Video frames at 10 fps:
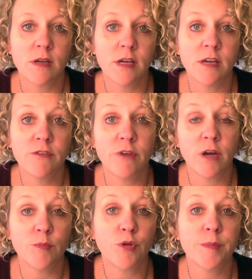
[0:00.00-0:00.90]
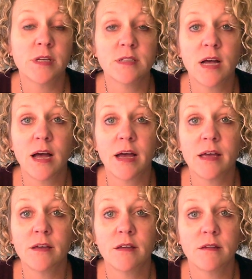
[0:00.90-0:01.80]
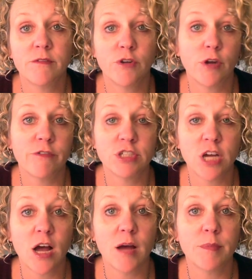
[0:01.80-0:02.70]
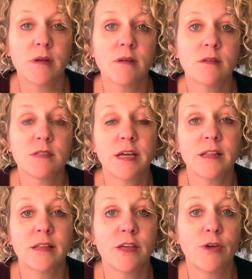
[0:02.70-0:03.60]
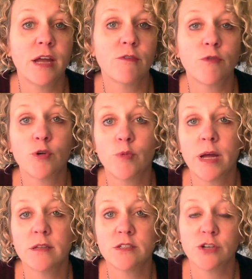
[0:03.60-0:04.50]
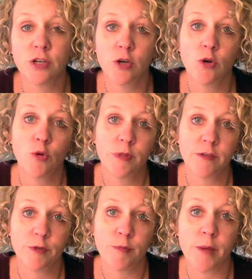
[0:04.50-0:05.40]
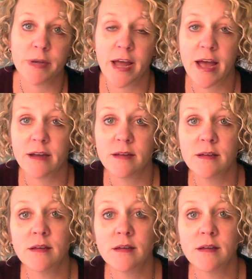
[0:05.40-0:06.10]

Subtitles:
If unemployment is high, if you don't have a job, it's likely that you can't afford rent, so you're gonna go home and live with mom and dad.